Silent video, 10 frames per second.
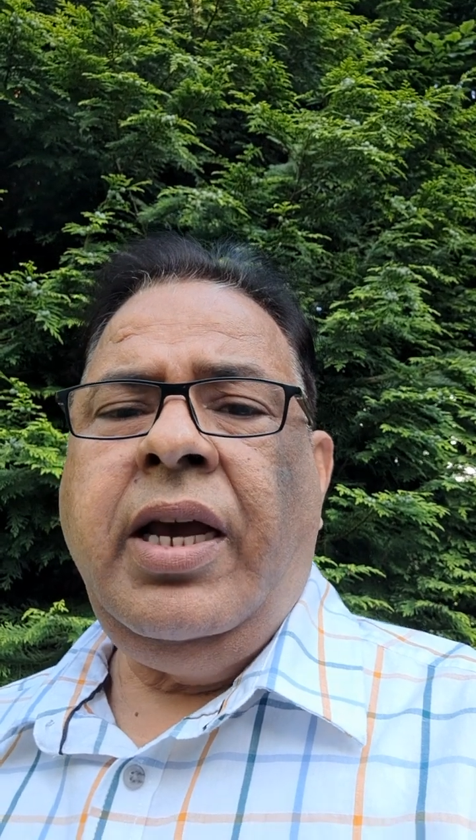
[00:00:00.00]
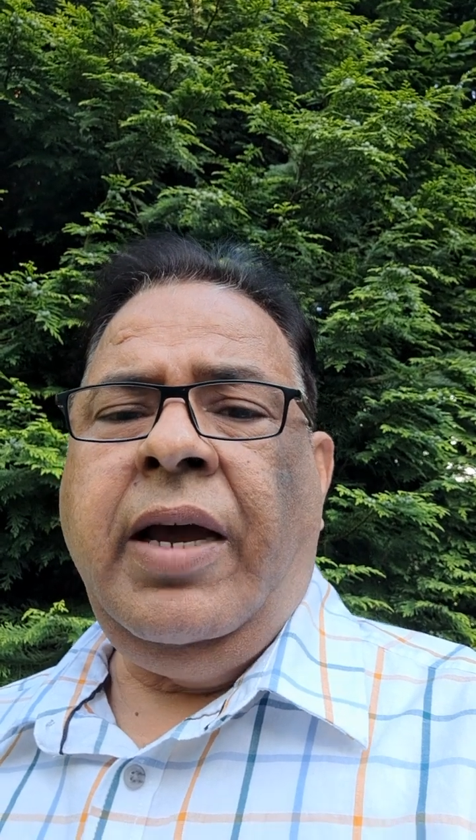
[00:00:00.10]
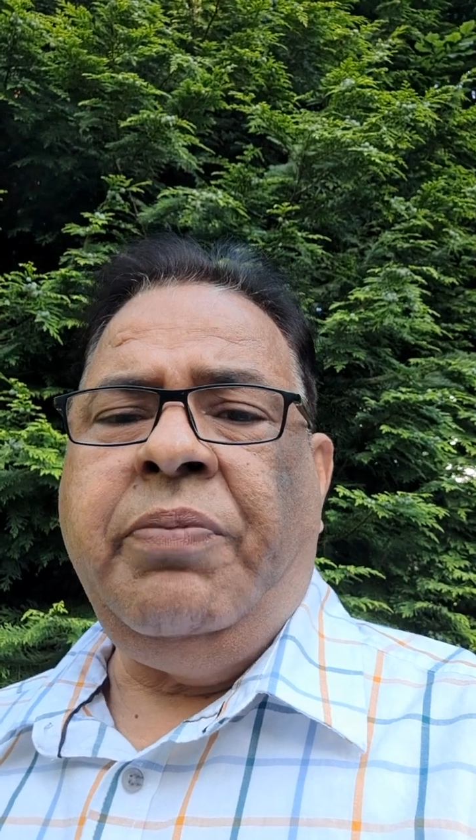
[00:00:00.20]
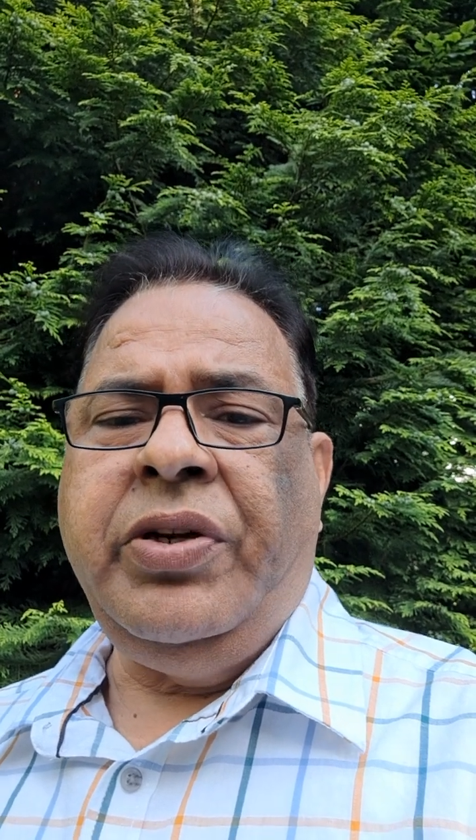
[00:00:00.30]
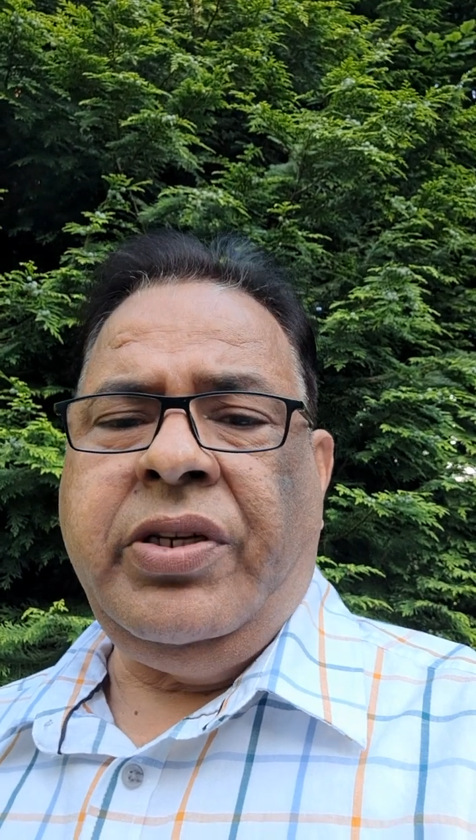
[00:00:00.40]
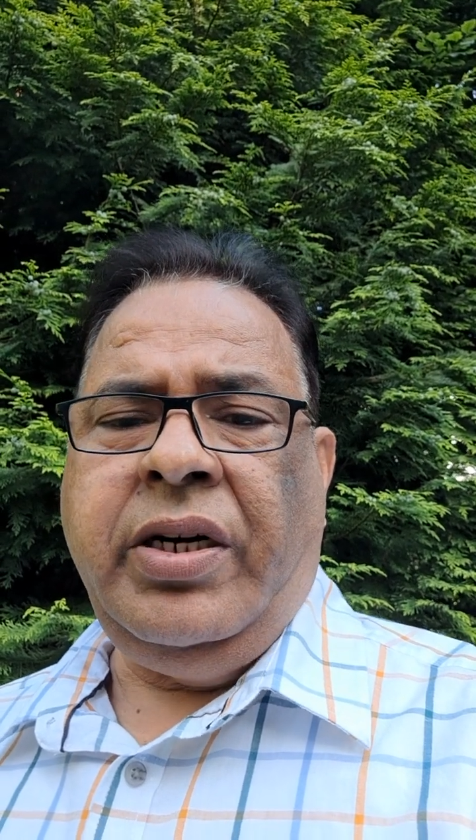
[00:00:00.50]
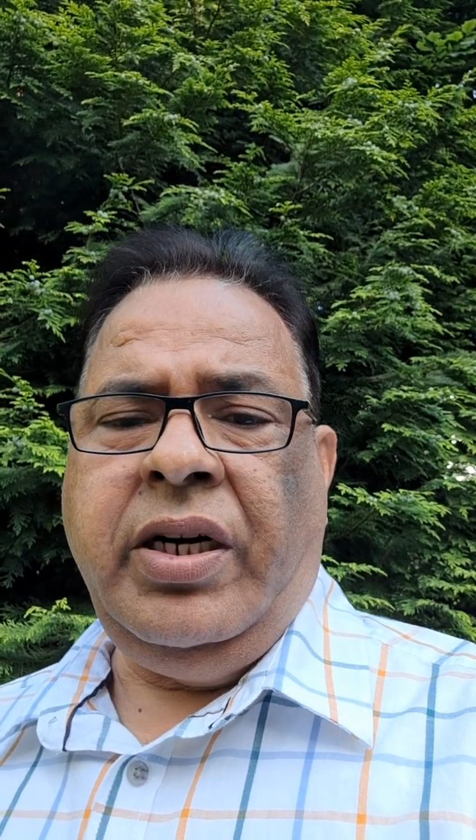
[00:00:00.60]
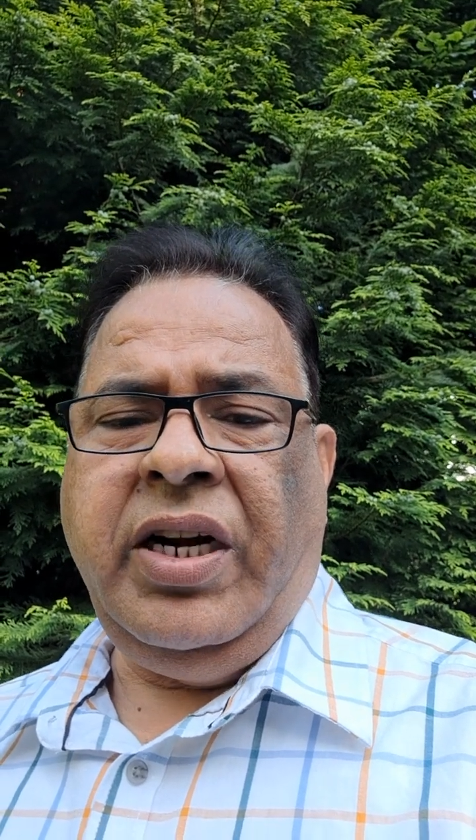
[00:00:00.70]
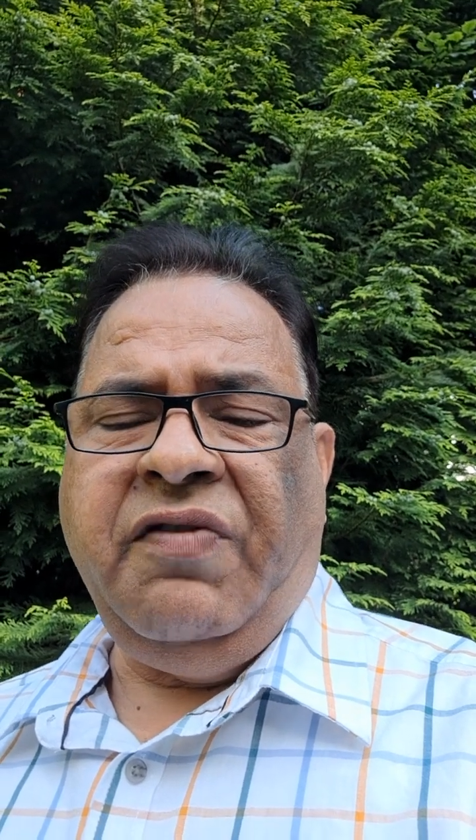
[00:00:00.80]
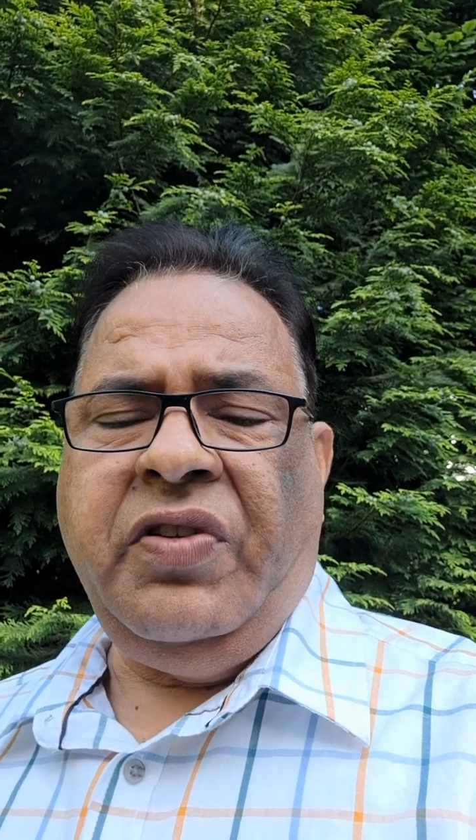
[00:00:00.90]
and present
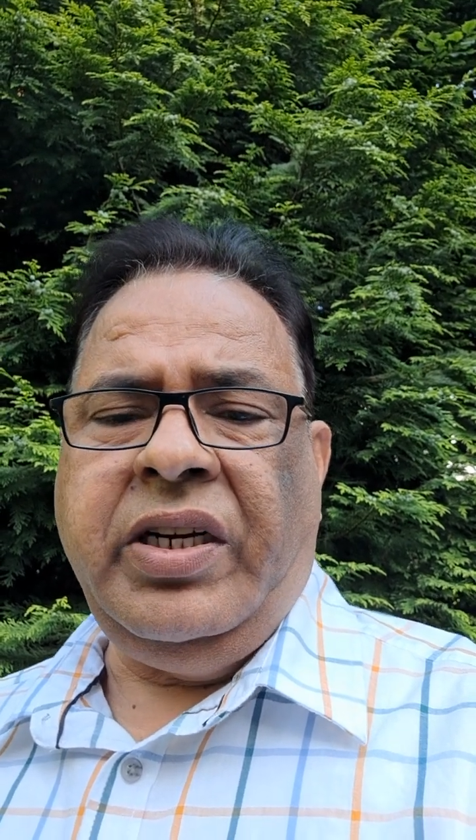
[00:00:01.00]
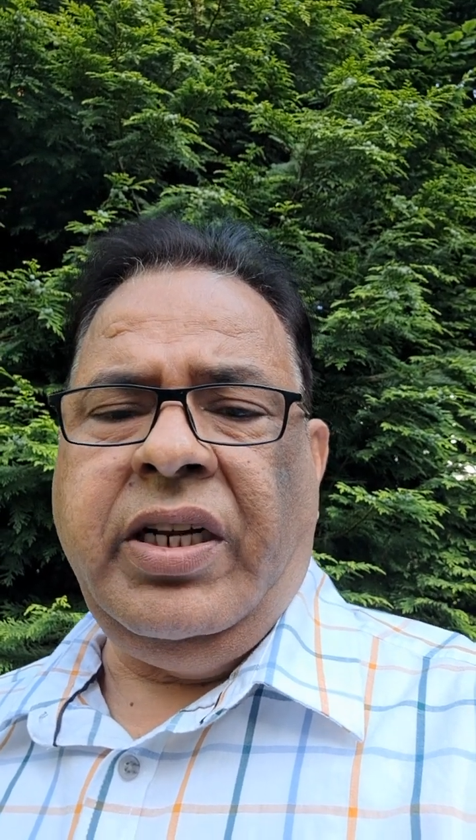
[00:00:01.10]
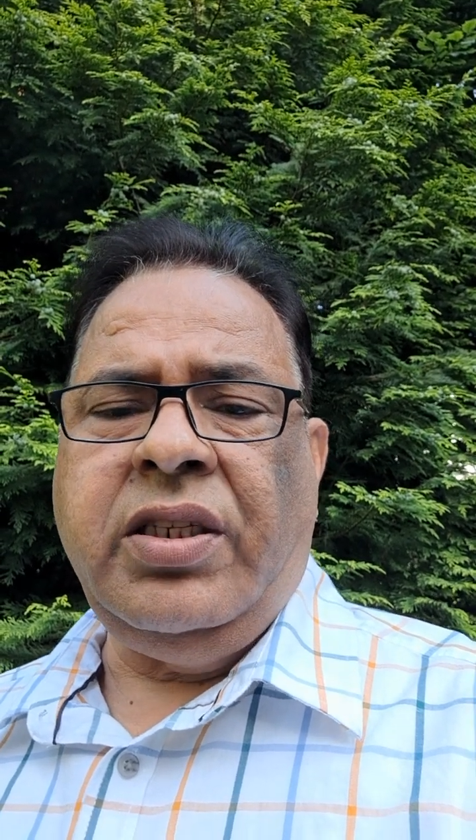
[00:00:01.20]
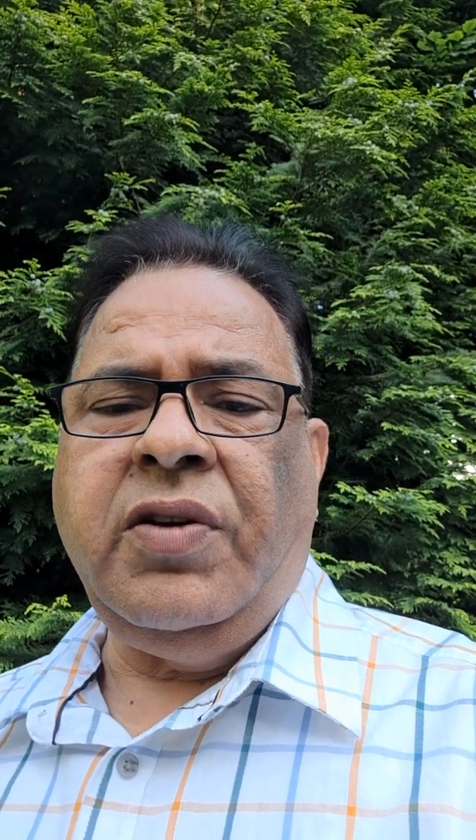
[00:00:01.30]
indefinite tense.